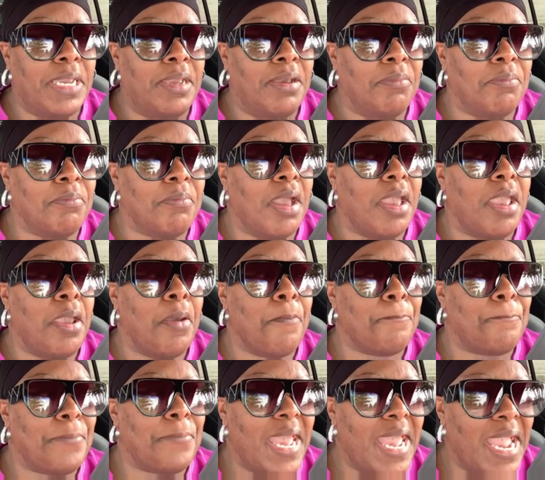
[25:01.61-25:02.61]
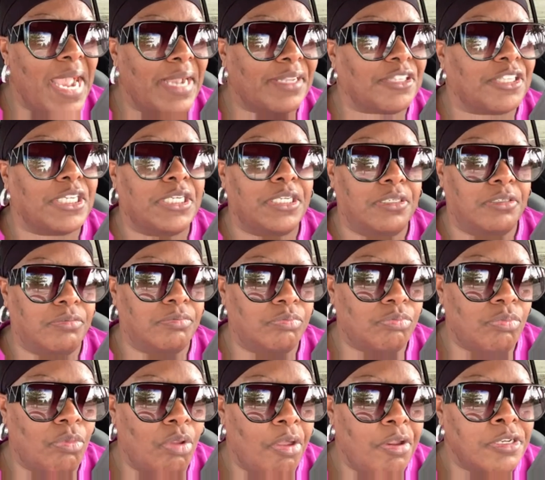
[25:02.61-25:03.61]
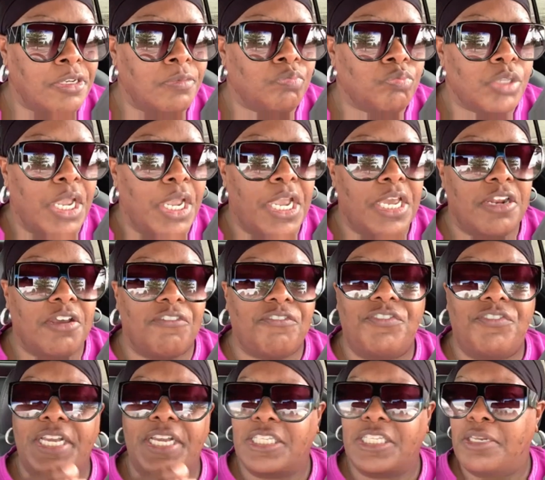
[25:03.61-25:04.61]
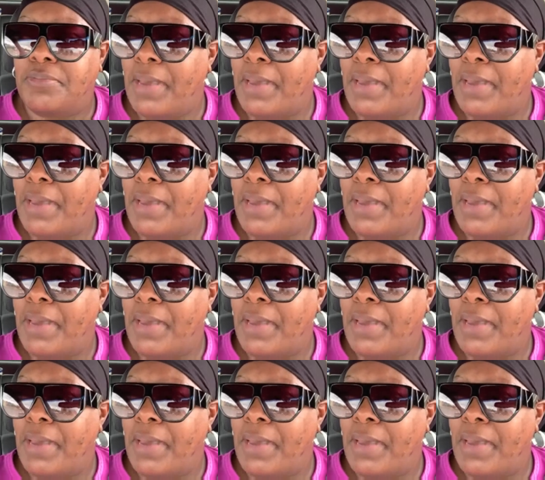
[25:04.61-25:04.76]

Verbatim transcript: am impacted and affected